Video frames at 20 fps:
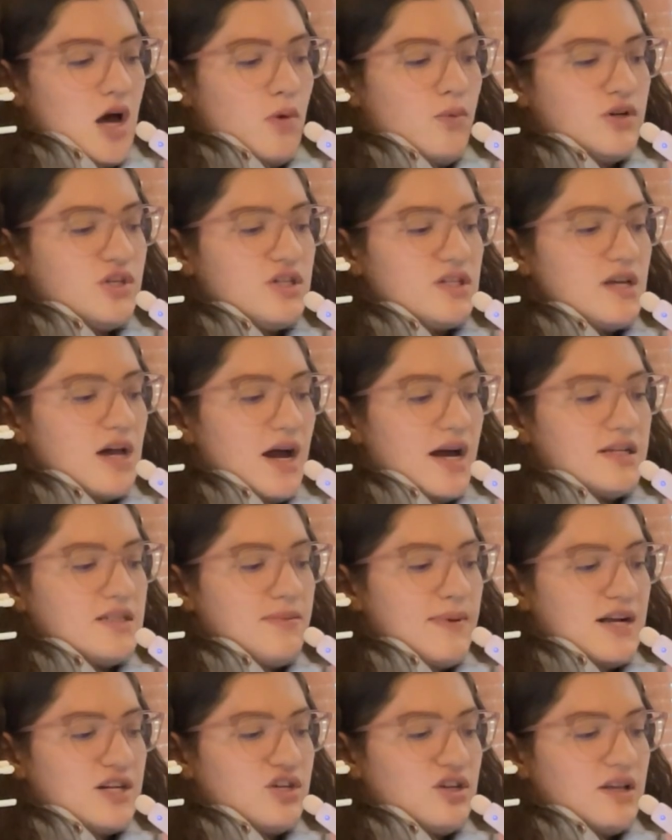A Witch's Guide to
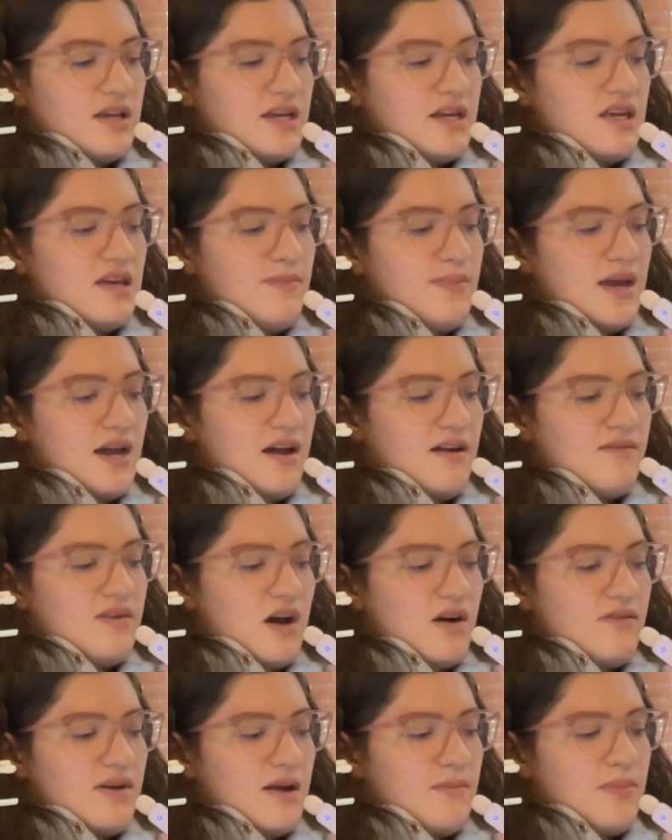Magical Innkeeping I have
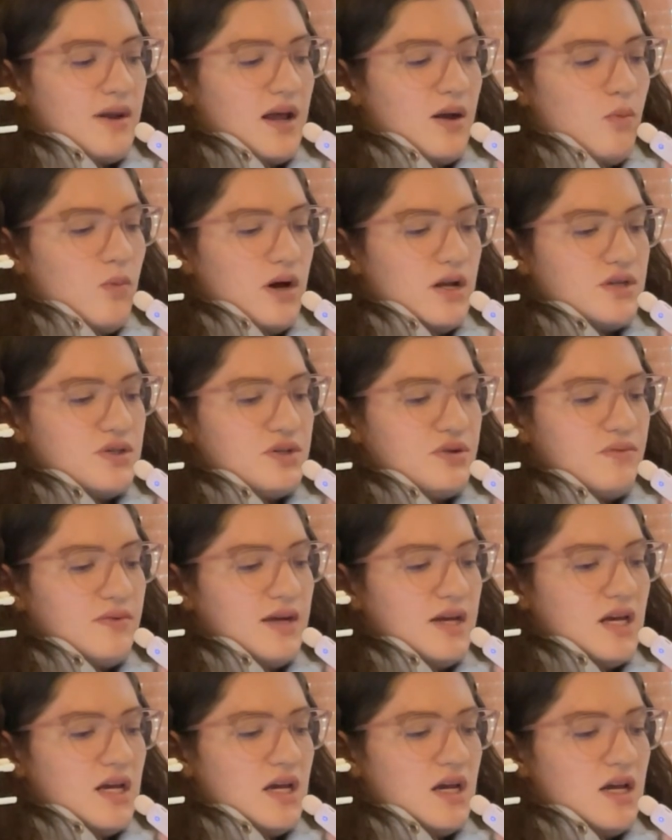not read, but I want to
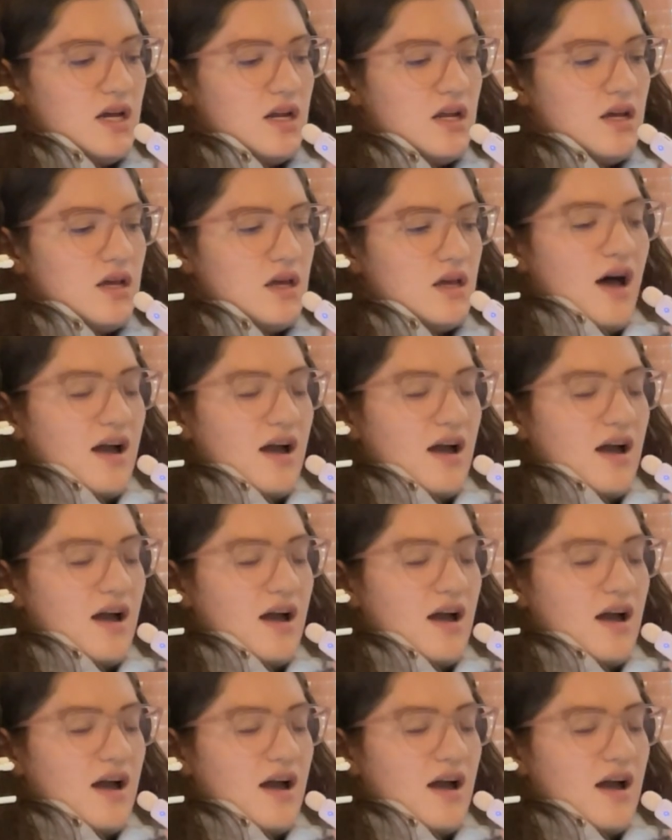read.